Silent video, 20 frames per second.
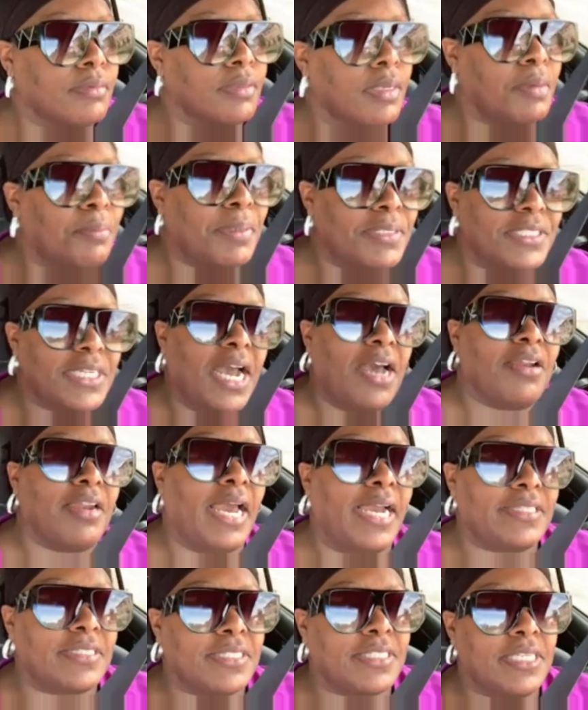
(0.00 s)
But
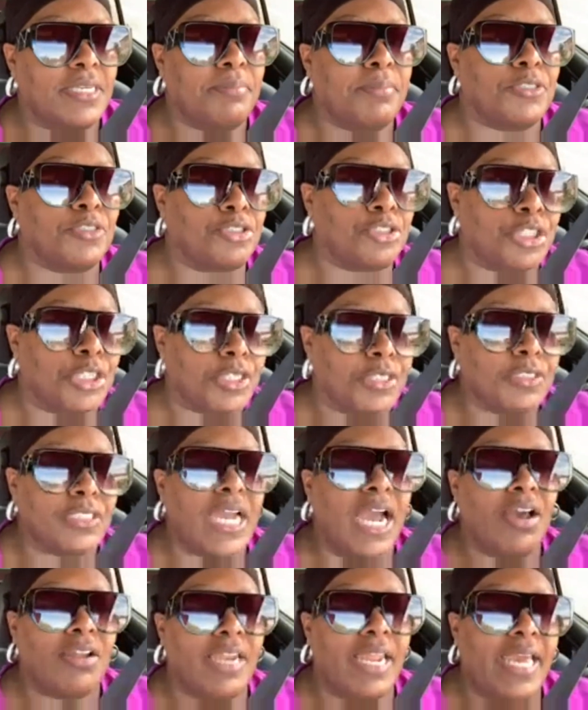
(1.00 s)
y'all like to see me
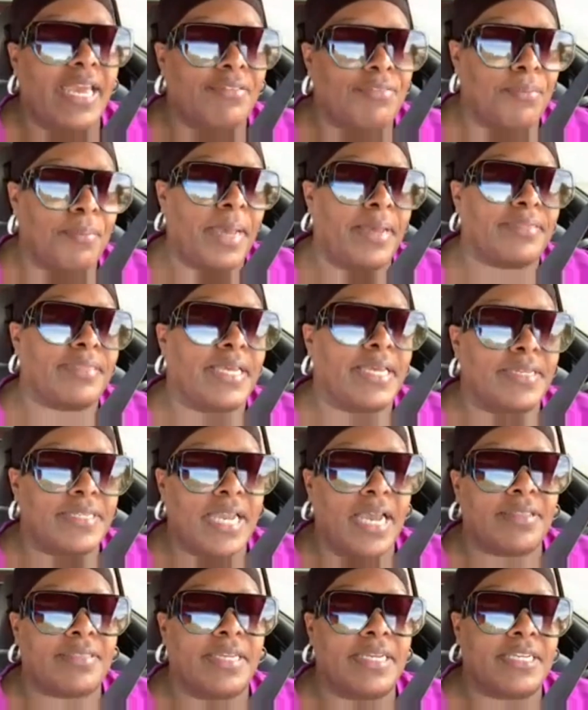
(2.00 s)
struggle. Y'all laugh about
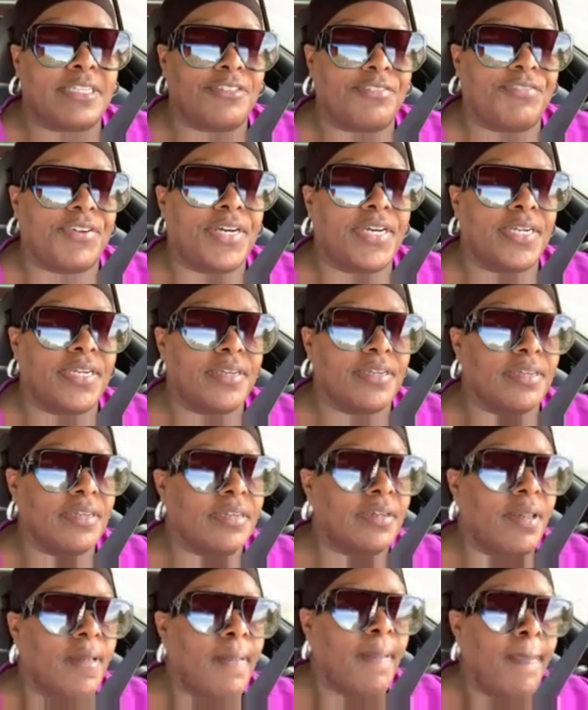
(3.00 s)
that. Y'all think it's funny.
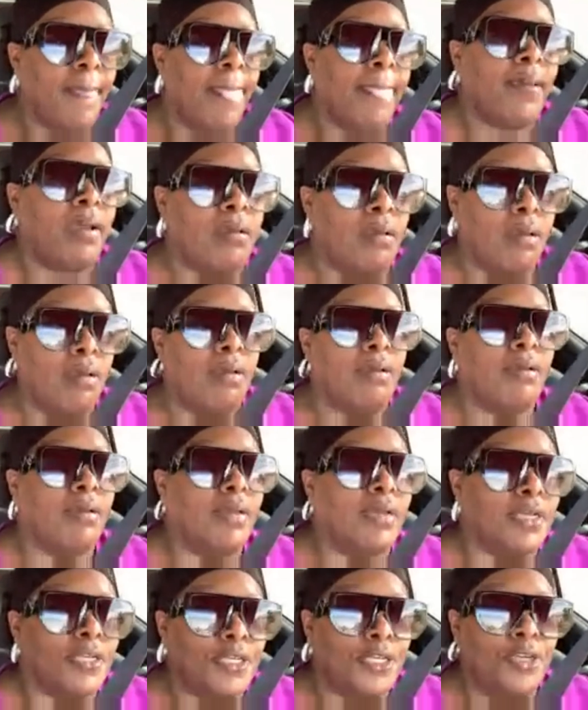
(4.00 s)

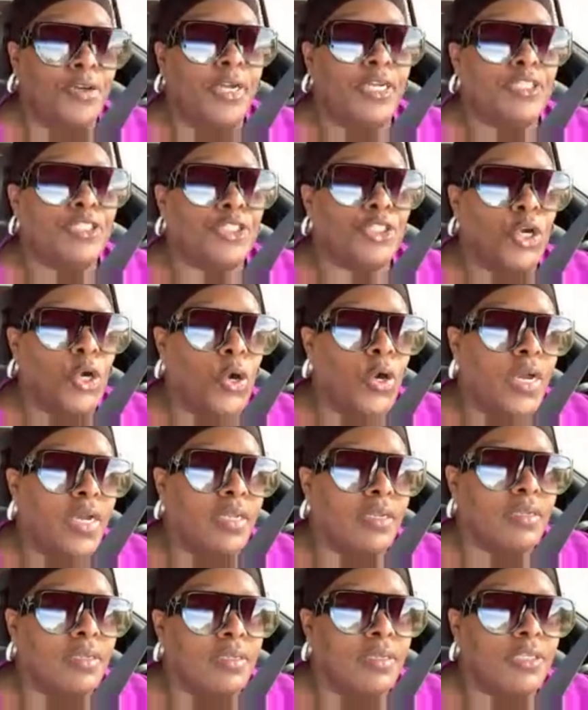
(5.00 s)
you enjoy
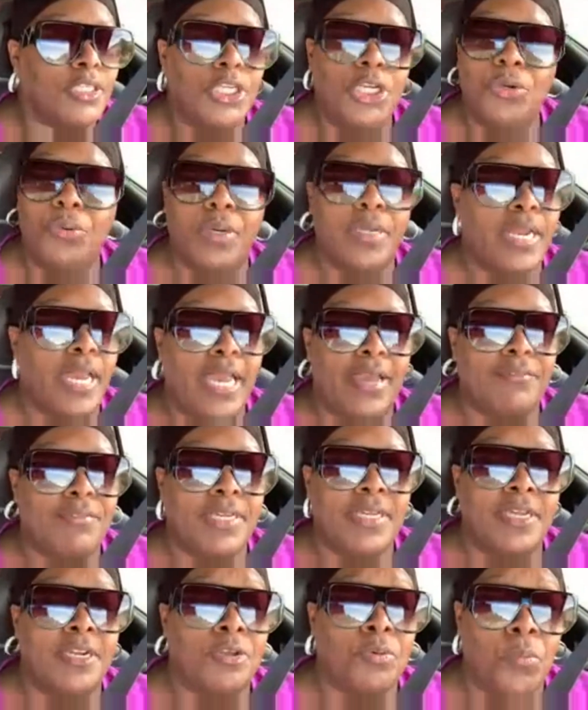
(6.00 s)
it. You wouldn't have it
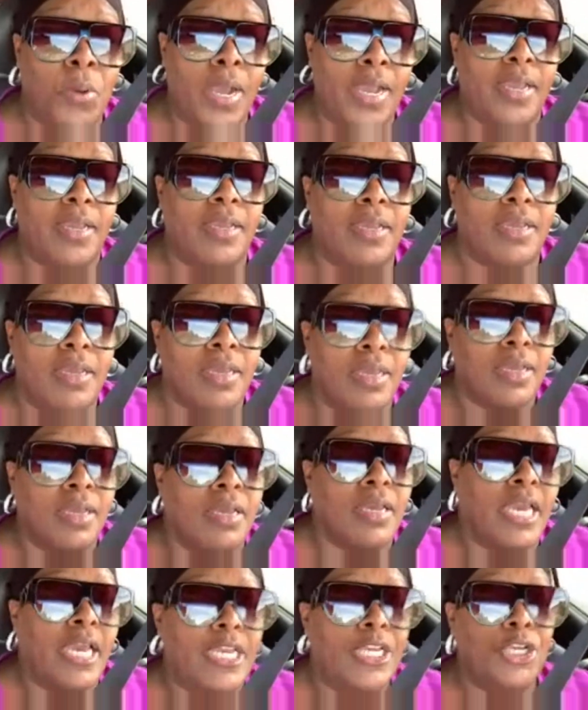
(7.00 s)
any other way.
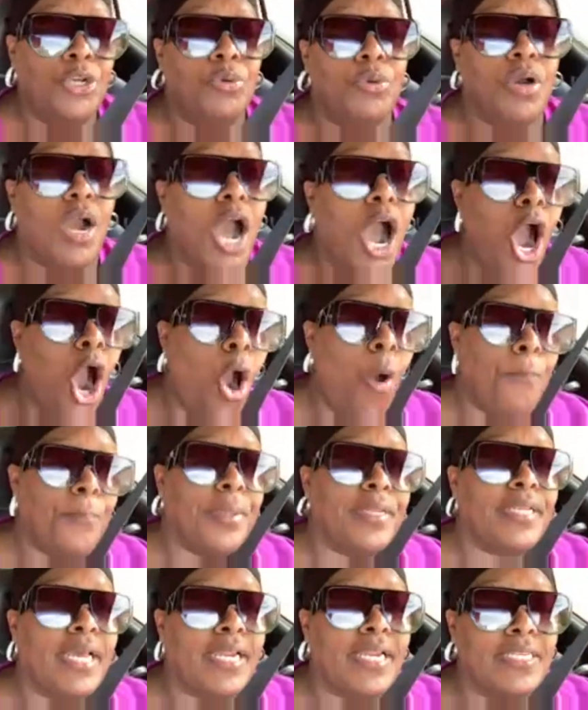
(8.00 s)
And you
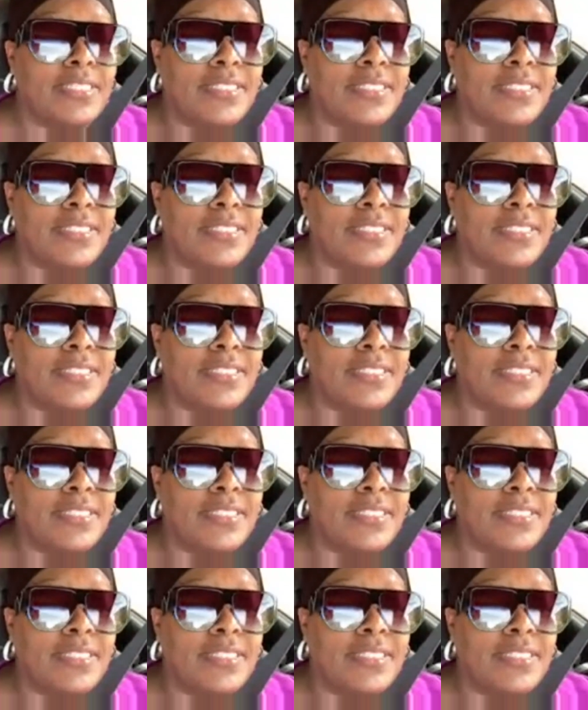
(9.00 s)
hoping that it